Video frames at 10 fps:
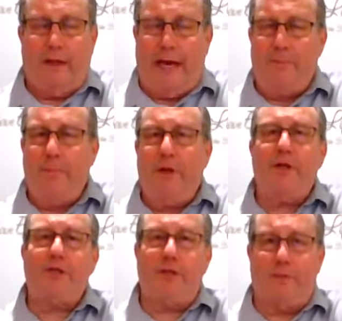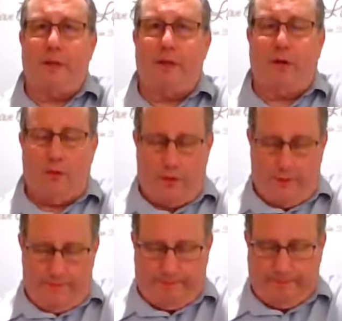admonition by the Lord
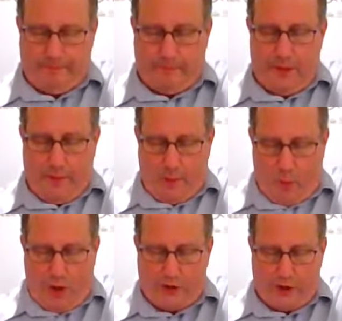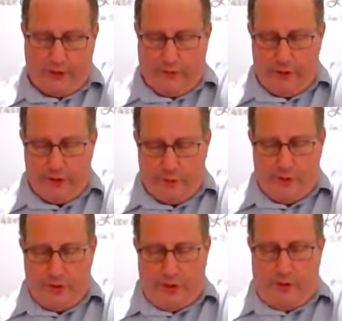to be watching for his
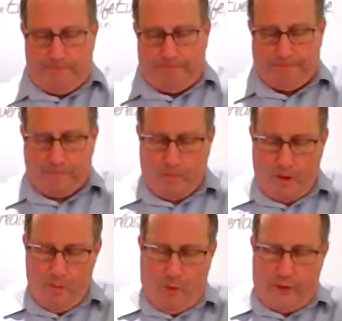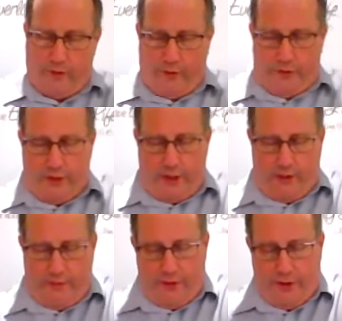return. Mark
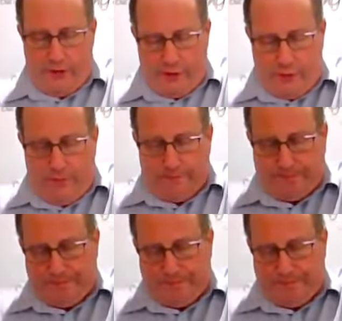13 32.